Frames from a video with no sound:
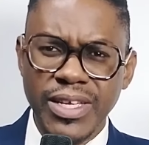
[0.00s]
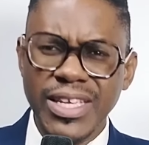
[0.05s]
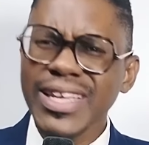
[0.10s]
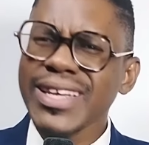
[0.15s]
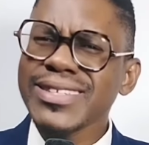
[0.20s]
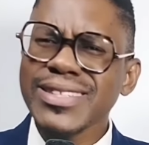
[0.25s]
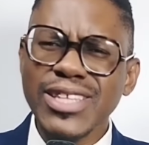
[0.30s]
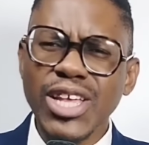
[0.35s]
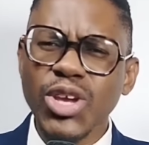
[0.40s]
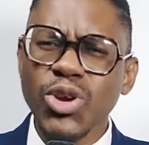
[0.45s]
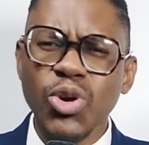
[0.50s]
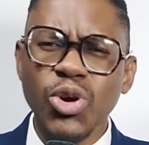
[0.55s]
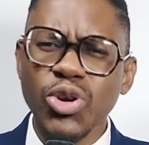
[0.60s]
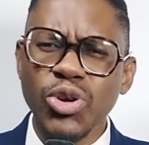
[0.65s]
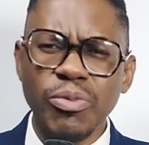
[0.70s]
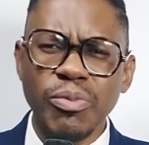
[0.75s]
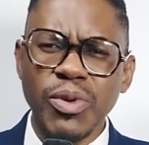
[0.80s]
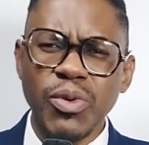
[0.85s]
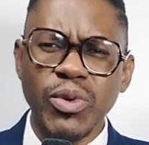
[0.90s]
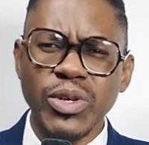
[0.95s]
Yes, the
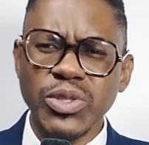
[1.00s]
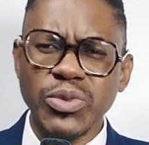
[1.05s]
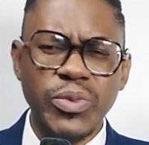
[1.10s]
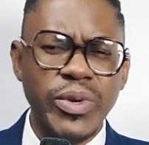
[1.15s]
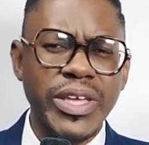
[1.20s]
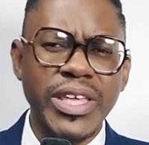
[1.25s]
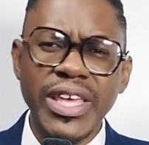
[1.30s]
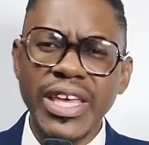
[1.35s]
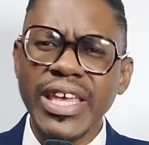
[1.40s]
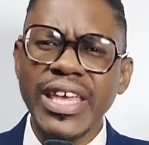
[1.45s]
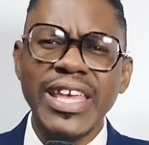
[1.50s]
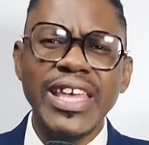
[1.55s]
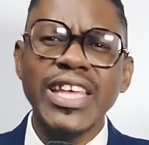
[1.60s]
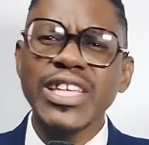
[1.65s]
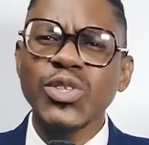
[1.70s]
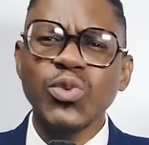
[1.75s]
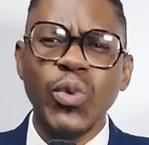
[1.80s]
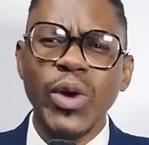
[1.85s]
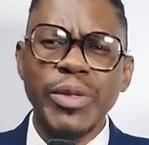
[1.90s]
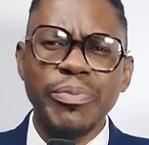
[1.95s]
economy was working.
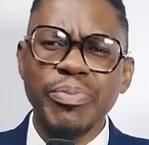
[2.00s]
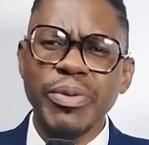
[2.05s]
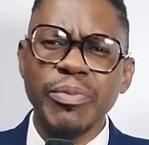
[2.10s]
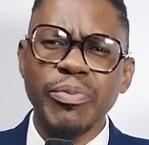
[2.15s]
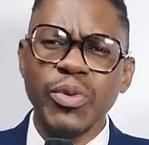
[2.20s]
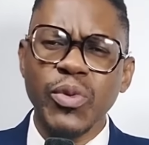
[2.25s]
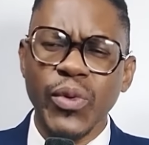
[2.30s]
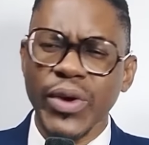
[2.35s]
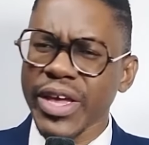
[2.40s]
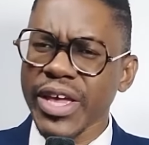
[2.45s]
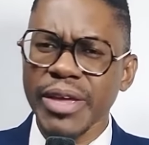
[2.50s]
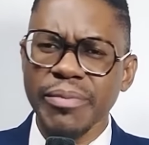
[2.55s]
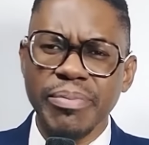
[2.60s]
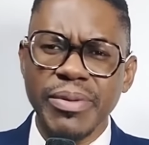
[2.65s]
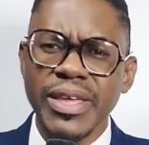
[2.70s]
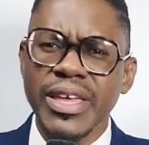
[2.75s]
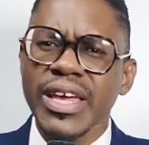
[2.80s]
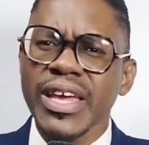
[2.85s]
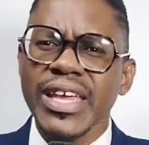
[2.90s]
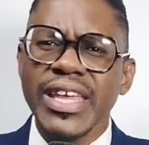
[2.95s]
Yes, white people were
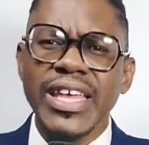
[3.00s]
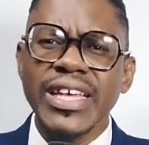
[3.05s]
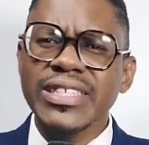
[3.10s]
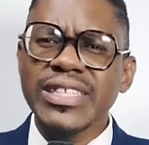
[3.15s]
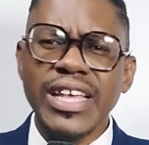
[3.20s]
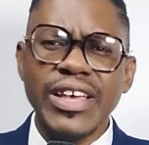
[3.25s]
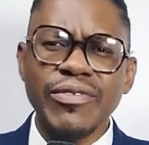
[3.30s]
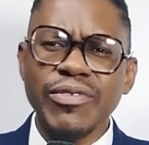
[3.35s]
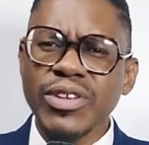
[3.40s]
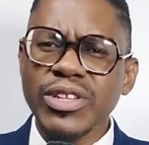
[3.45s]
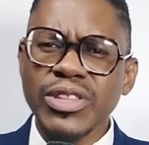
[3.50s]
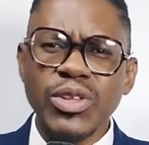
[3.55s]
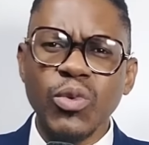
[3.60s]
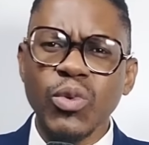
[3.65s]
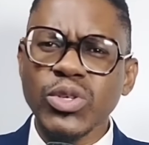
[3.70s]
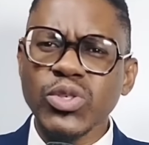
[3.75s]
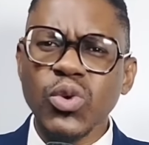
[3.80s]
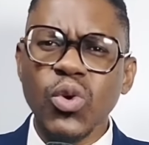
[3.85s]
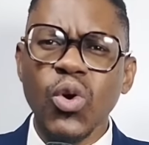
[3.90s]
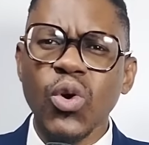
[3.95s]
happy. Yes, everything
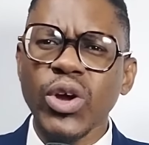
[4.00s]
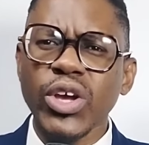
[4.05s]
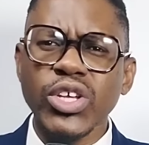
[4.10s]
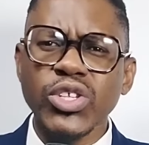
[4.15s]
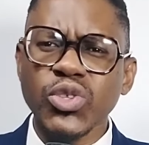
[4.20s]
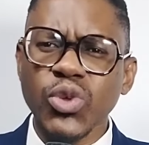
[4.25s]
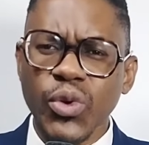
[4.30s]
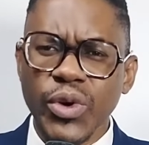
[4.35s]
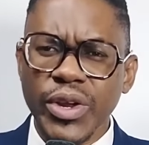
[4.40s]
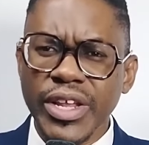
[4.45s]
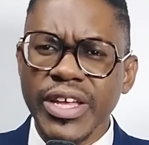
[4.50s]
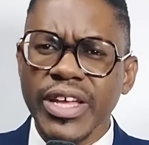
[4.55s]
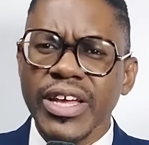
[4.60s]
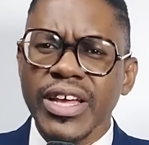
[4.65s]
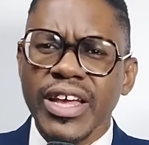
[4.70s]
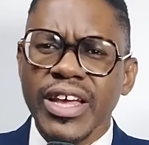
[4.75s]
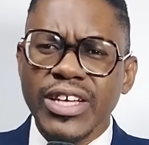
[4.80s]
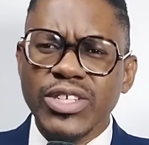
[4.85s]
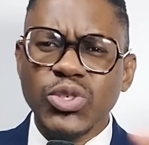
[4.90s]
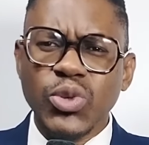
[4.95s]
was onky-dory.
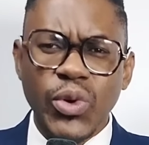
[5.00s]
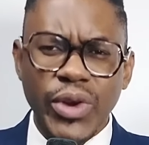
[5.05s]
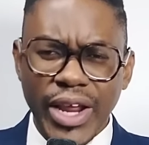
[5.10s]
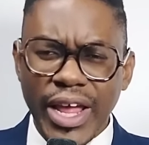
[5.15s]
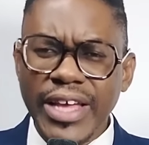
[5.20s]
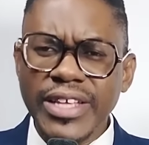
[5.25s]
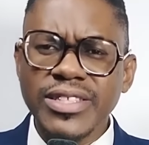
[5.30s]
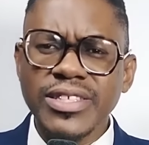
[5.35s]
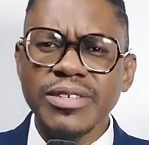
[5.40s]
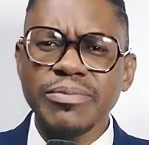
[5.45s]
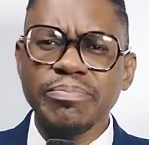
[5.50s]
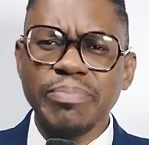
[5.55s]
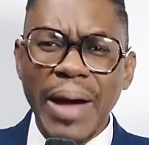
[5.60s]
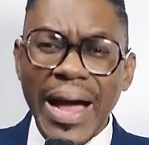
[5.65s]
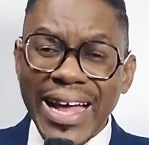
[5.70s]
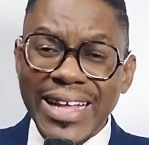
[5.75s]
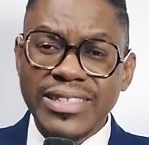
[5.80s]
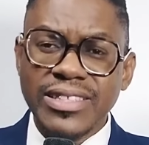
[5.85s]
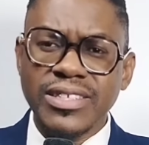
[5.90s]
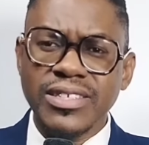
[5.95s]
It's all right.
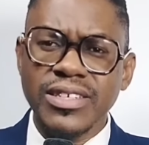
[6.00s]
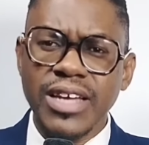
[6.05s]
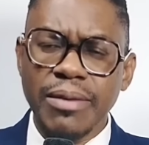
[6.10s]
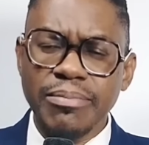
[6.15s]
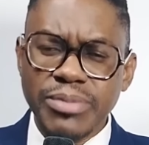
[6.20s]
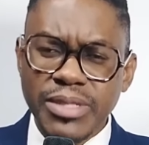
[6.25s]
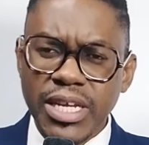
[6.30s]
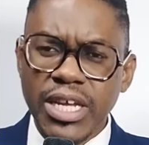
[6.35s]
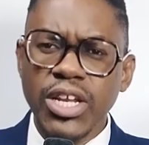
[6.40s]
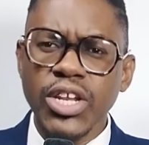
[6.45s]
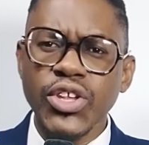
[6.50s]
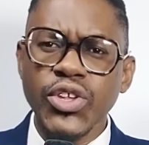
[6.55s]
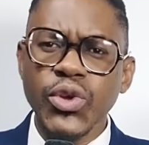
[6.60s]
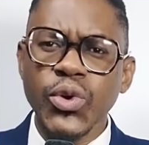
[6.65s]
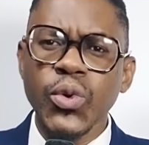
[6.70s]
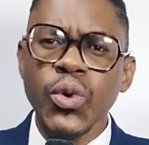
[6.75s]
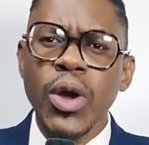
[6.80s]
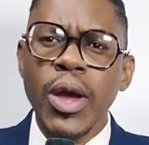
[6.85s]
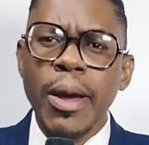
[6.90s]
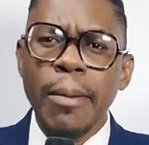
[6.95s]
But I'm telling
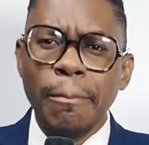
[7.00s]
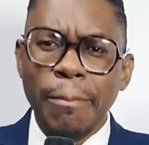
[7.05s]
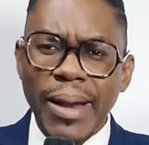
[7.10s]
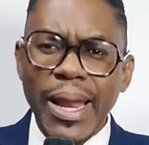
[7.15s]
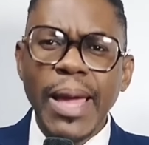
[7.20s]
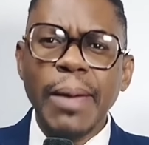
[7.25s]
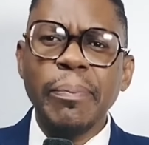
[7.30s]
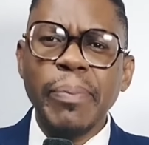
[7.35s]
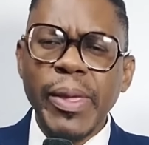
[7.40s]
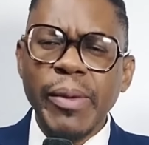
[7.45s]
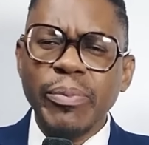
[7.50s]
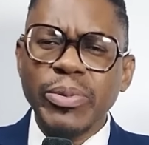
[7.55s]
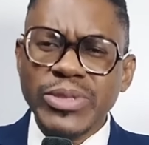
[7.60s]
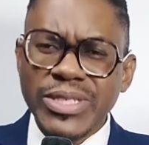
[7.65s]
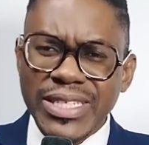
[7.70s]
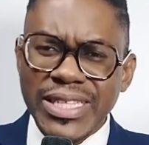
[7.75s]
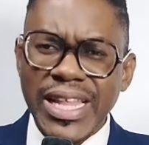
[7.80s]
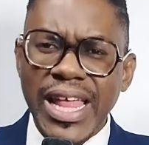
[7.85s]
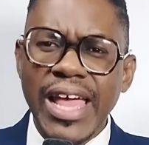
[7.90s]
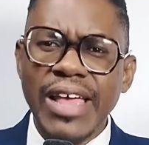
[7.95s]
you, black
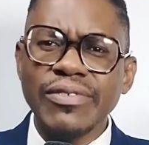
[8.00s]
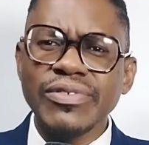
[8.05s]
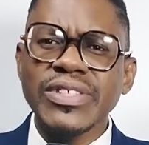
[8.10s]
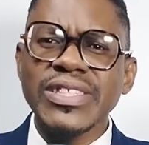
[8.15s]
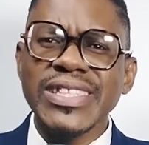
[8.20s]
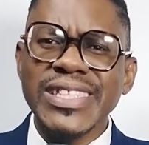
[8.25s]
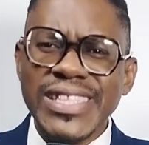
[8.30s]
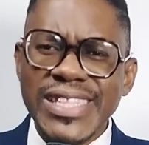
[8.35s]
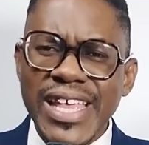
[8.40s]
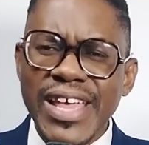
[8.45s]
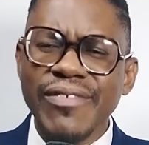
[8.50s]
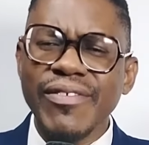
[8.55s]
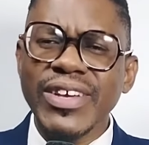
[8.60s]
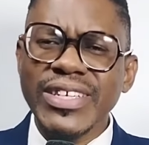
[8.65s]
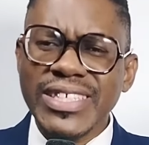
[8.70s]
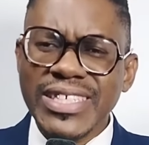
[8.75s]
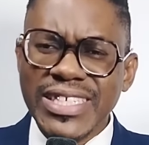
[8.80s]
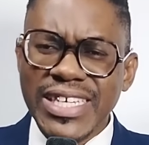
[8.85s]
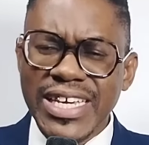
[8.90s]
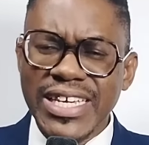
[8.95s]
people's lives never
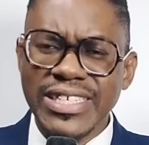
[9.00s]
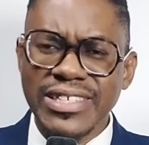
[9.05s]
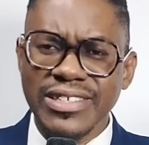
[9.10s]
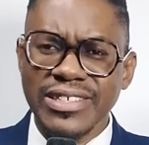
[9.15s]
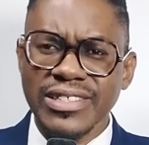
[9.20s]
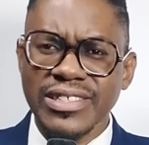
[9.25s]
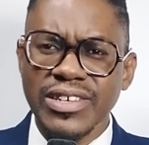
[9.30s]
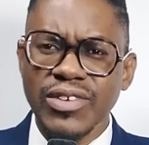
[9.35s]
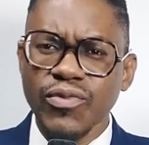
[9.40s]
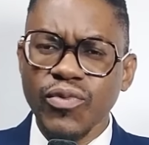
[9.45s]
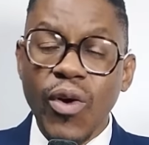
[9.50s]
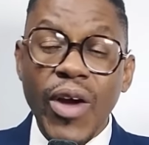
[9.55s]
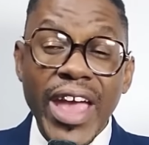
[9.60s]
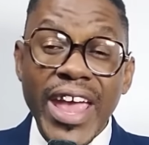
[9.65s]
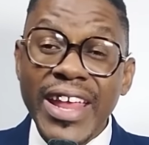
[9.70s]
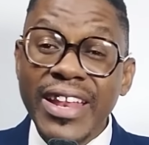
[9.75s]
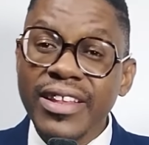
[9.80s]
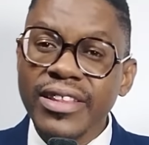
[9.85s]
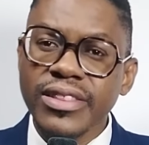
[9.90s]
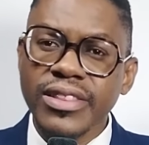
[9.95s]
changed for
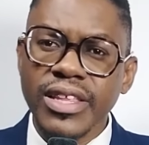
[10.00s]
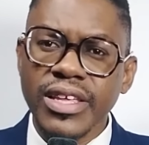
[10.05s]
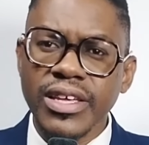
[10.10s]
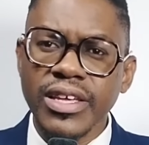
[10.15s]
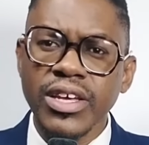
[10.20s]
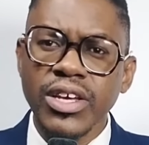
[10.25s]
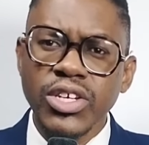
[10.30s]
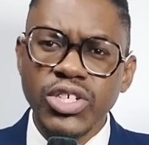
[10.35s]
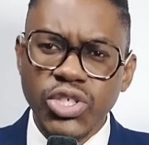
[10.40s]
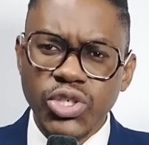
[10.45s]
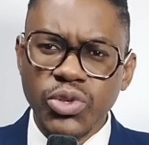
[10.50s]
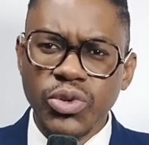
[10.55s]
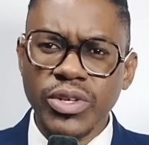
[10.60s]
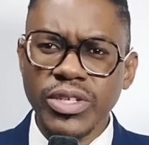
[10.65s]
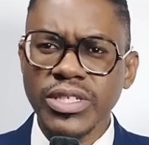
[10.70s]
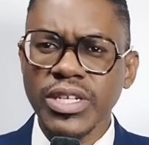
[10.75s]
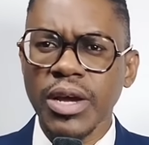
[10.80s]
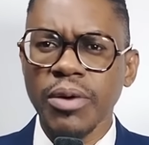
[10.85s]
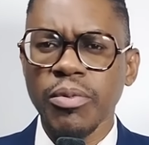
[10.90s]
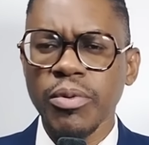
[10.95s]
anything
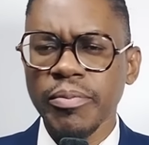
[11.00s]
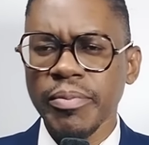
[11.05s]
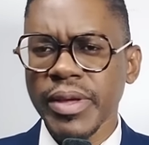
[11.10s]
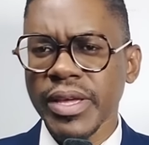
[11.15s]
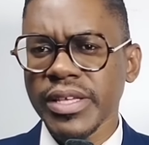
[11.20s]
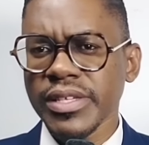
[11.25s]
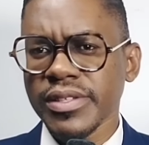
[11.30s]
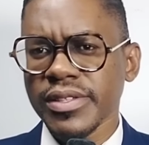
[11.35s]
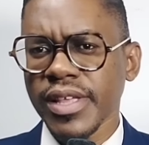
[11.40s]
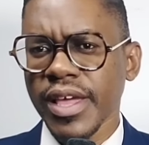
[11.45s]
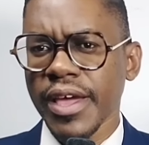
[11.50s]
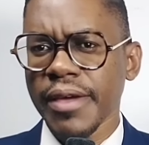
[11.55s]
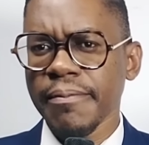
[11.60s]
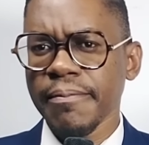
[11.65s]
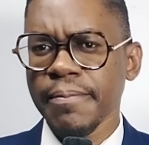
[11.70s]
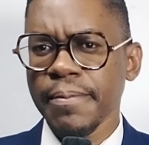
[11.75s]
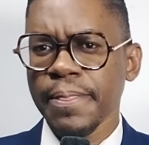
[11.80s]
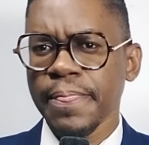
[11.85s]
during Thabo Mbeki's time.